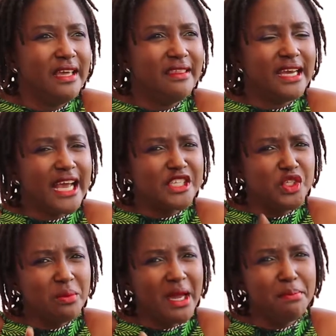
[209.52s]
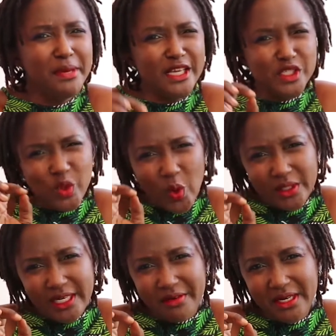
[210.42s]
Then as human beings,
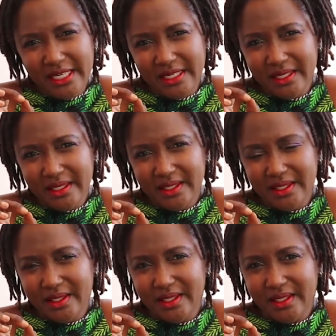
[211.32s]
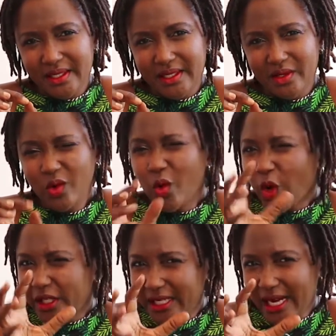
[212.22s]
ordinarily,
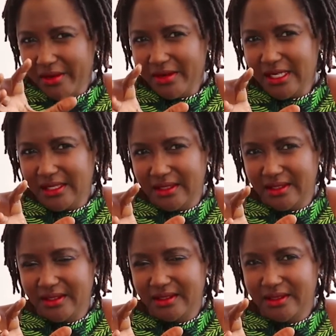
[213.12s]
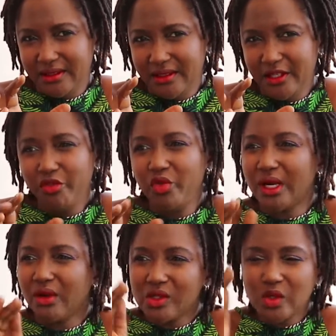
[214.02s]
if you are
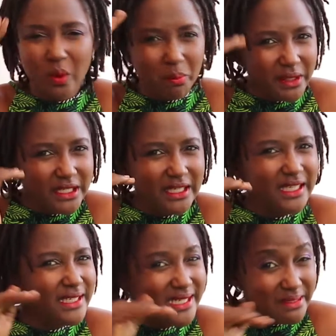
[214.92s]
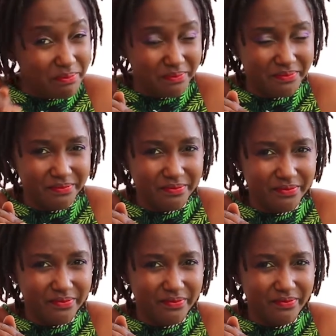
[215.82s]
not completely dim,
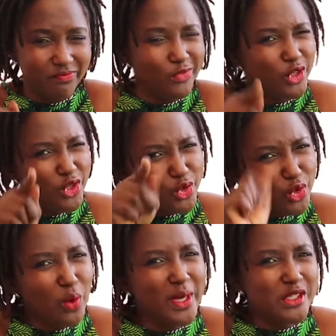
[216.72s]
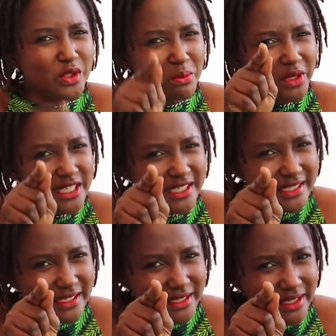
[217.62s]
you know when somebody
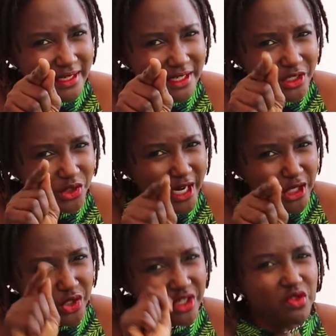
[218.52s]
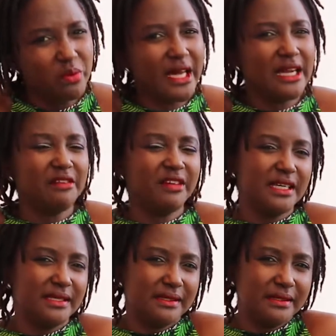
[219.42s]
is trying to give you bad
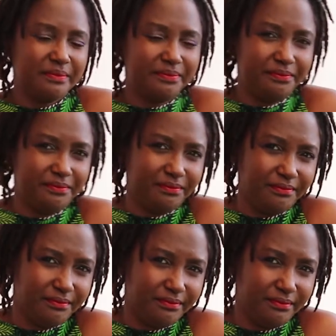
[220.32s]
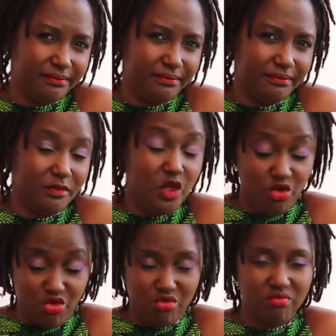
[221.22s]
advice. You
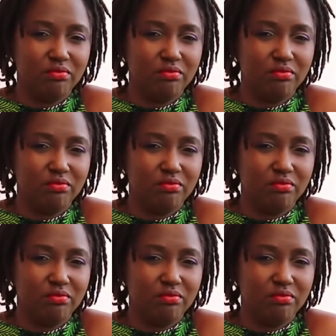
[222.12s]
know.